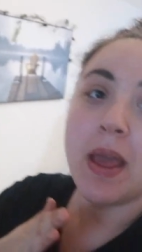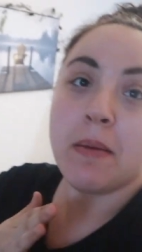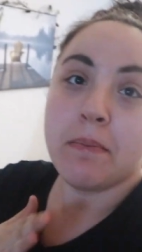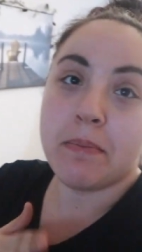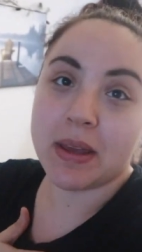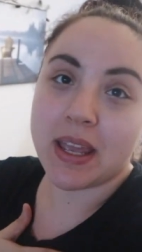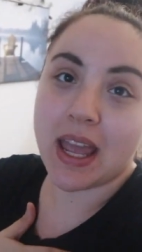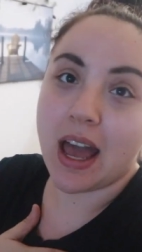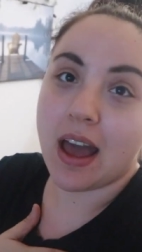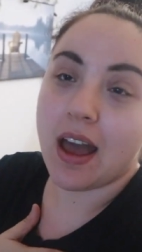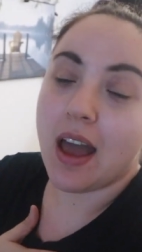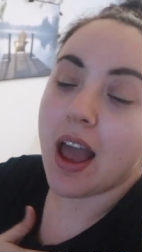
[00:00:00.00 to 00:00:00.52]

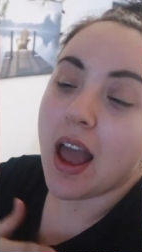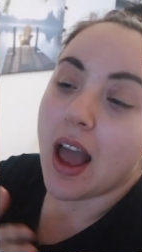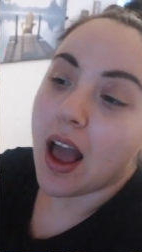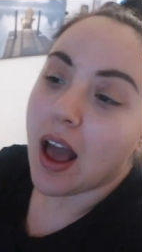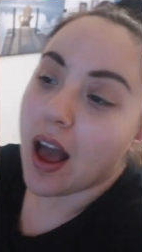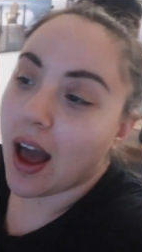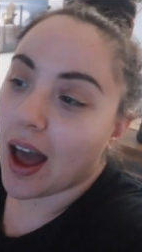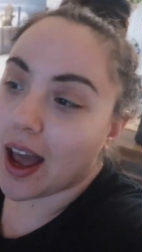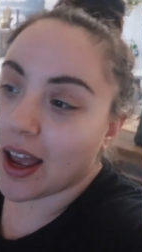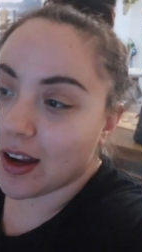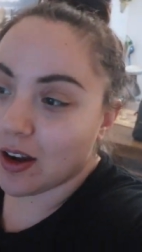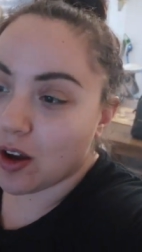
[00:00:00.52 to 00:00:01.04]
But yeah,
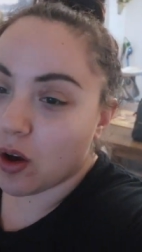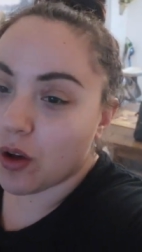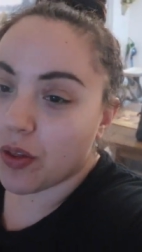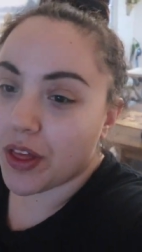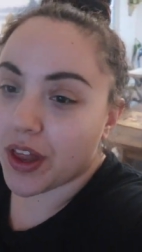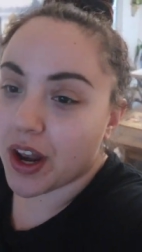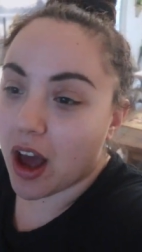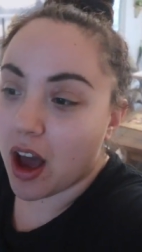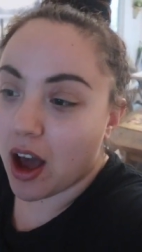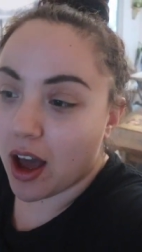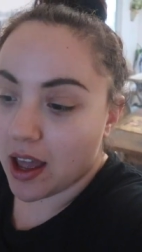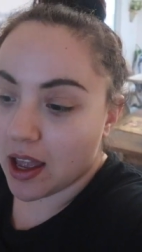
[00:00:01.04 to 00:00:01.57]
I know
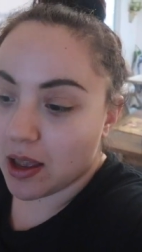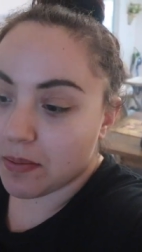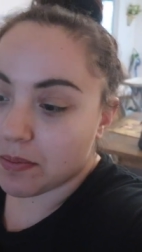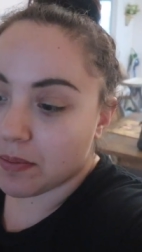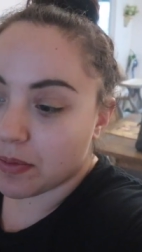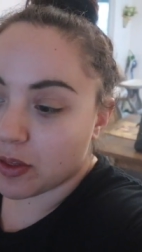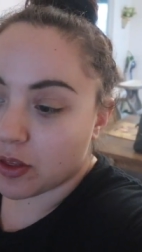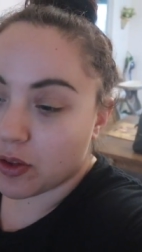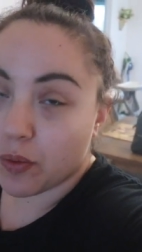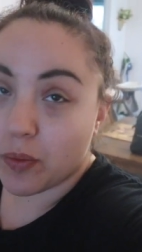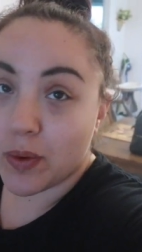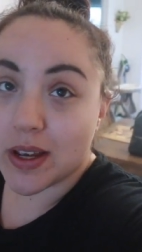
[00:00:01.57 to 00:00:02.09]
that I'm
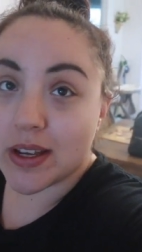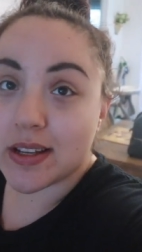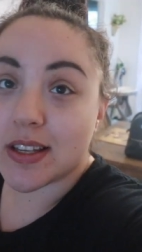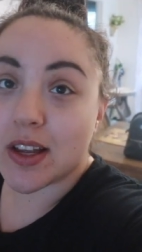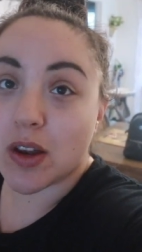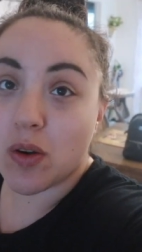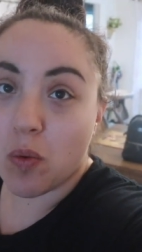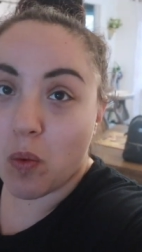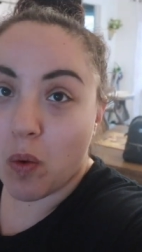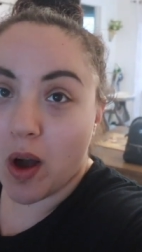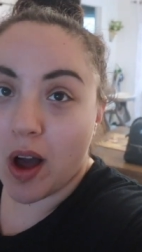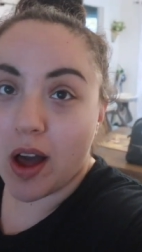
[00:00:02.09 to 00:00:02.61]
the
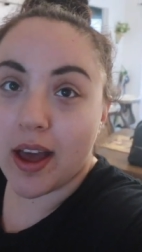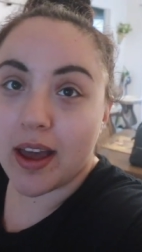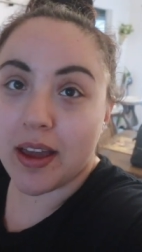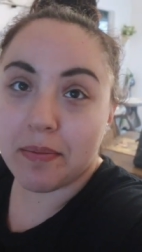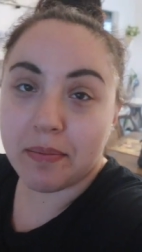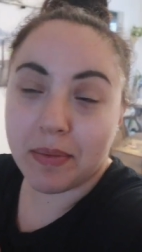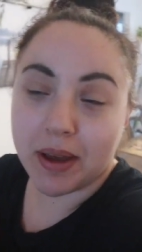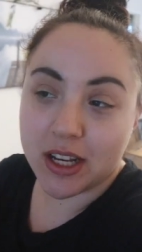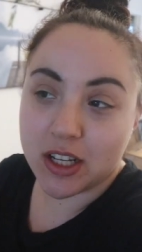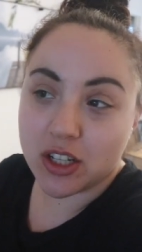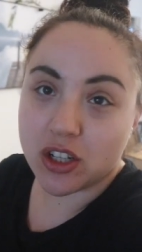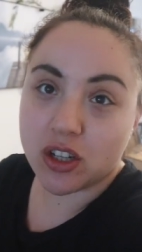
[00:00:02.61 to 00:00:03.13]
reason why
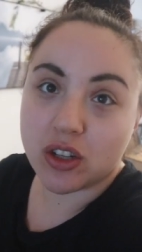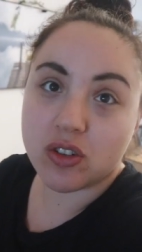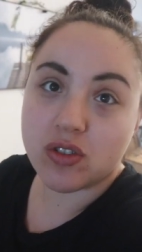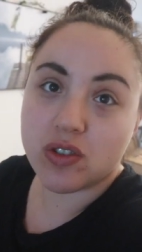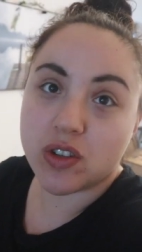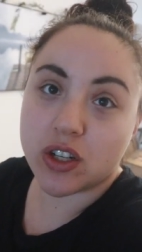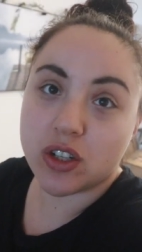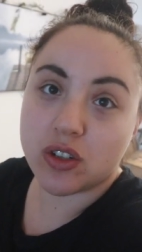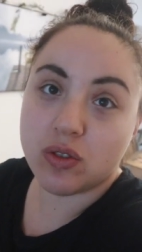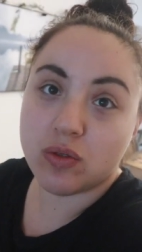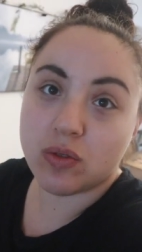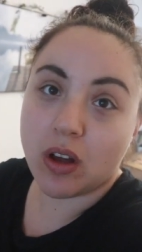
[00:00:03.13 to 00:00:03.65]
my
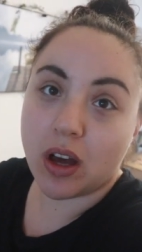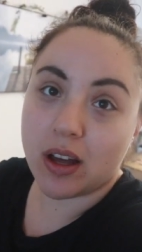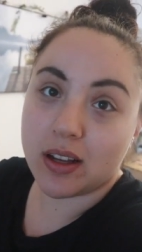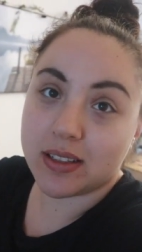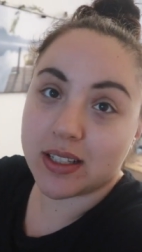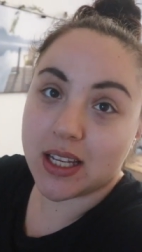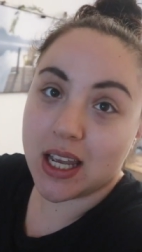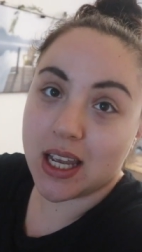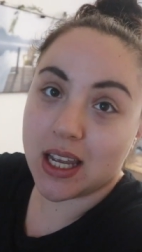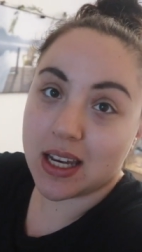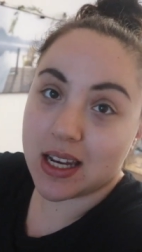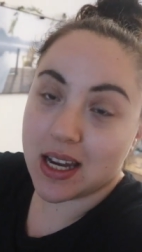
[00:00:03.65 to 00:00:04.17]
children do not
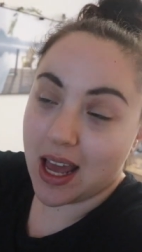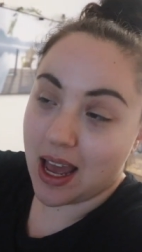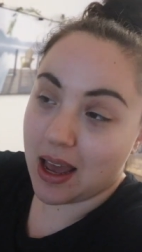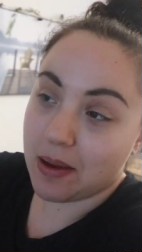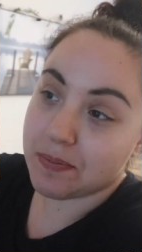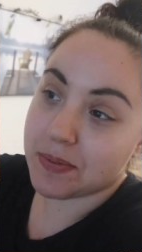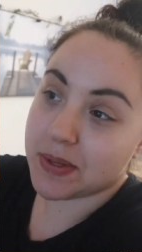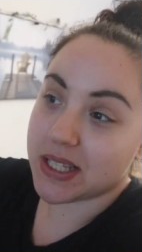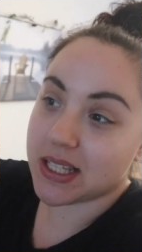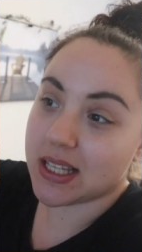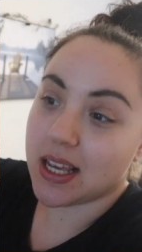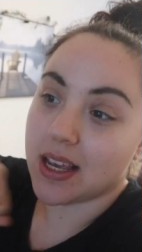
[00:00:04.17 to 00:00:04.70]
take
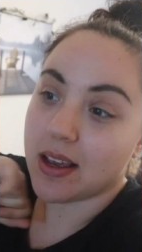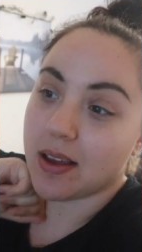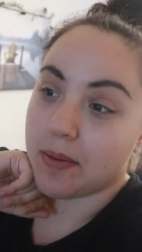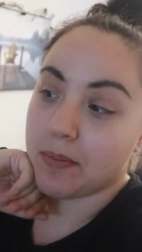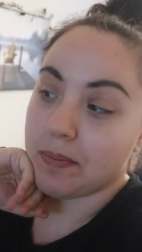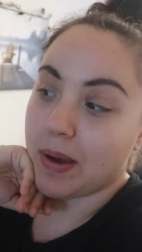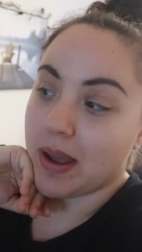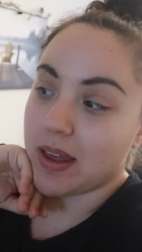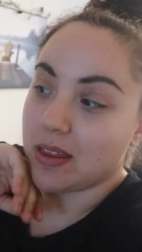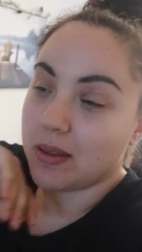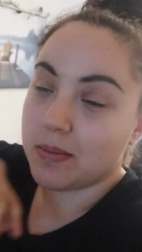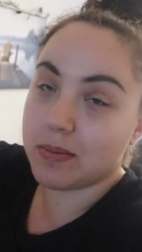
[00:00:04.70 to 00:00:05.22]
naps
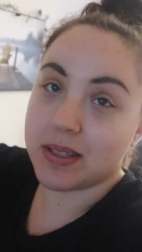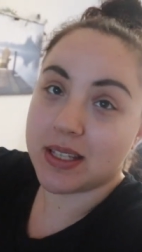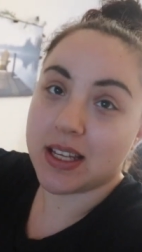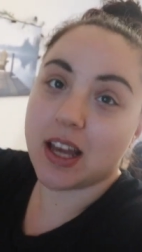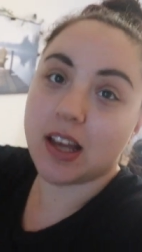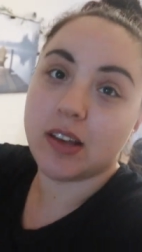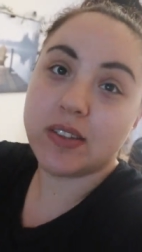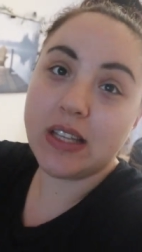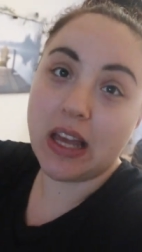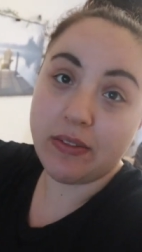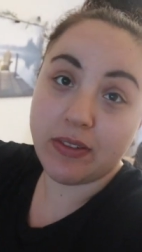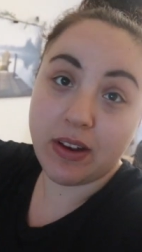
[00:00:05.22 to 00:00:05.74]
by
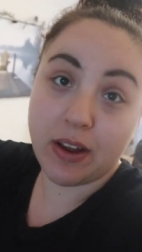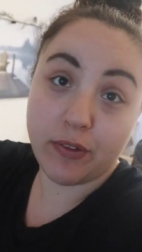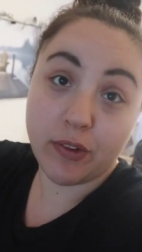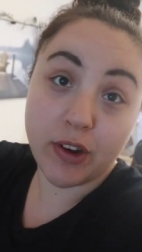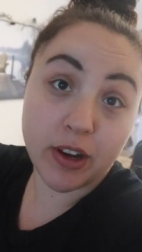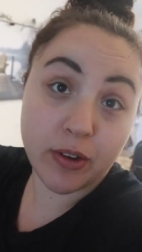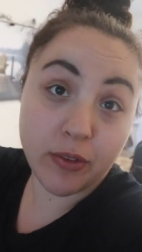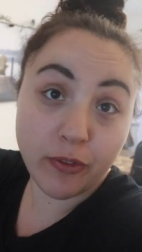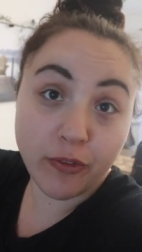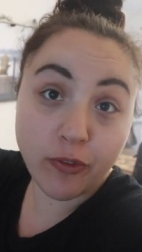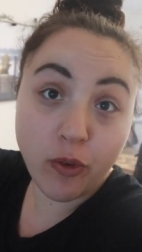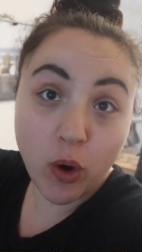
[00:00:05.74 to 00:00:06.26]
themselves. I've never
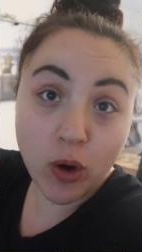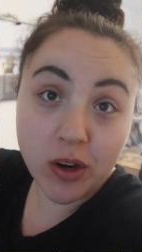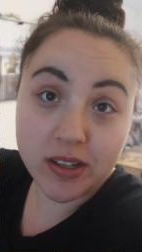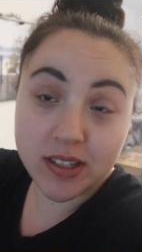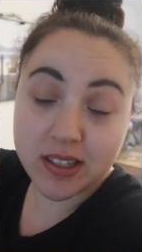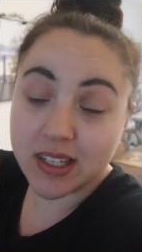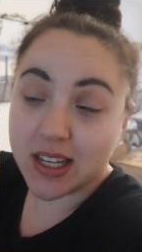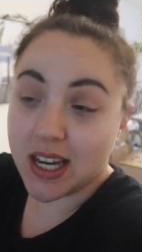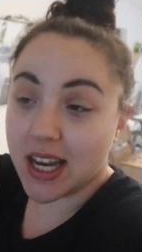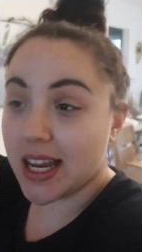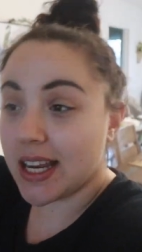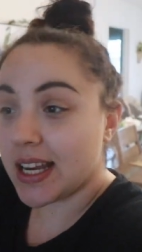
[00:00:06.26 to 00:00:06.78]
enforced
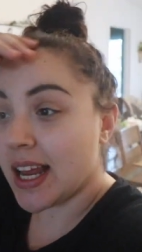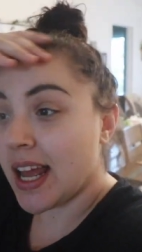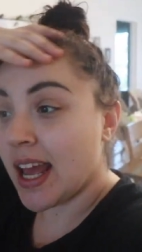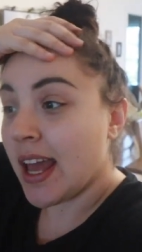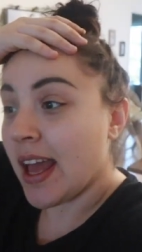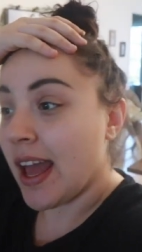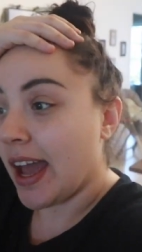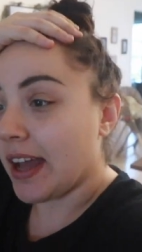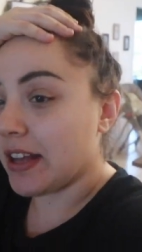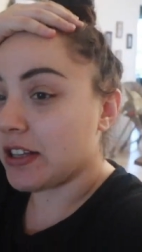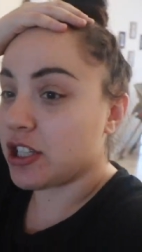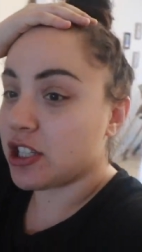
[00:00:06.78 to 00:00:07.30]
it.
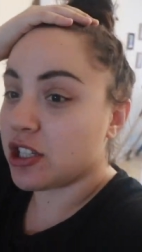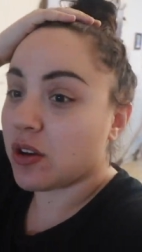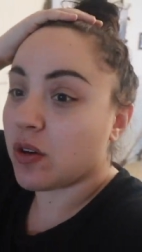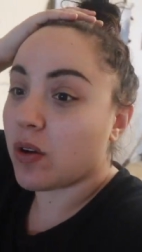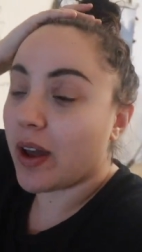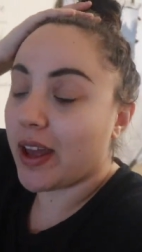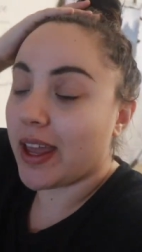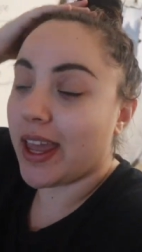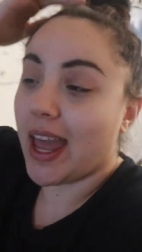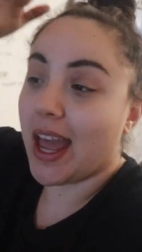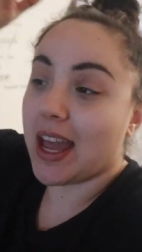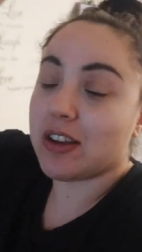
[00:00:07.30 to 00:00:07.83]
And so
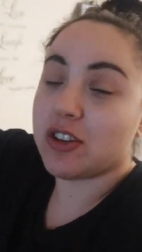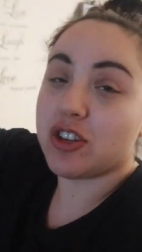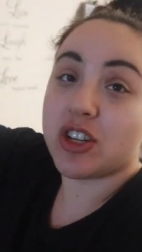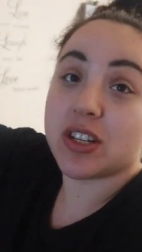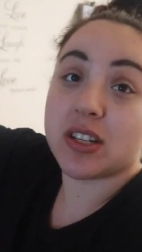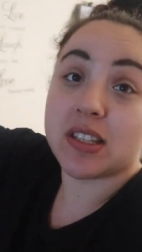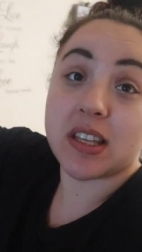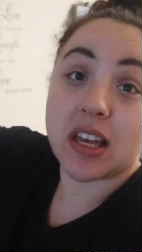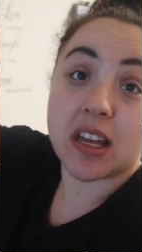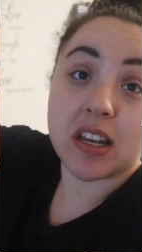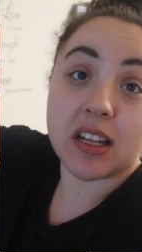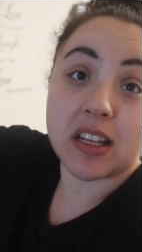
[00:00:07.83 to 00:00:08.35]
I can't
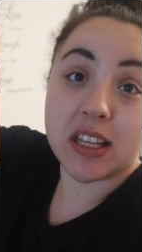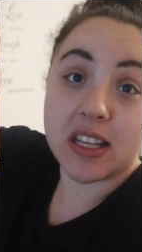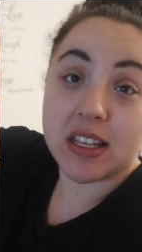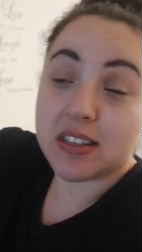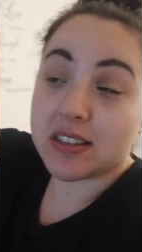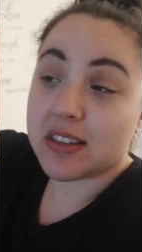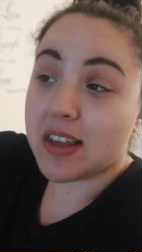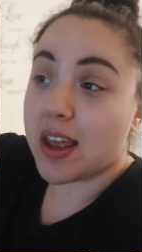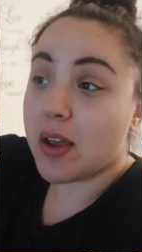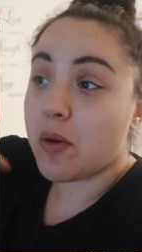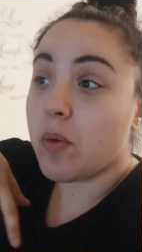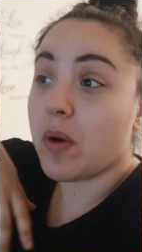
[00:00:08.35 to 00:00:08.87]
just suddenly
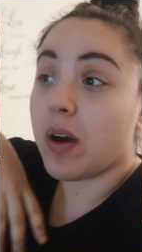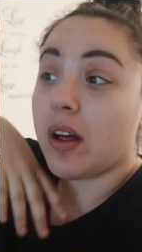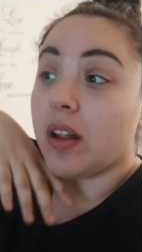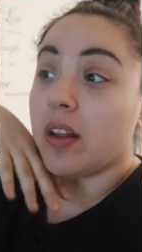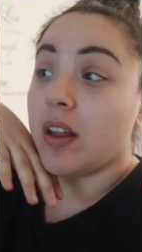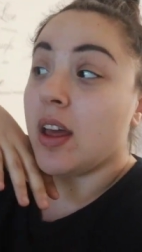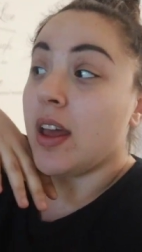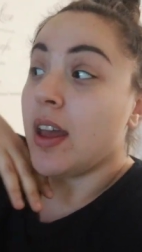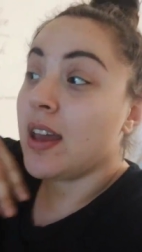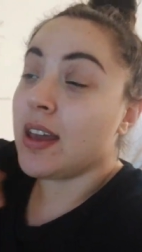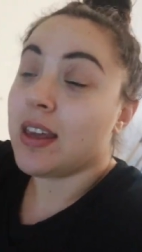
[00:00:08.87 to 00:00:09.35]
say, well,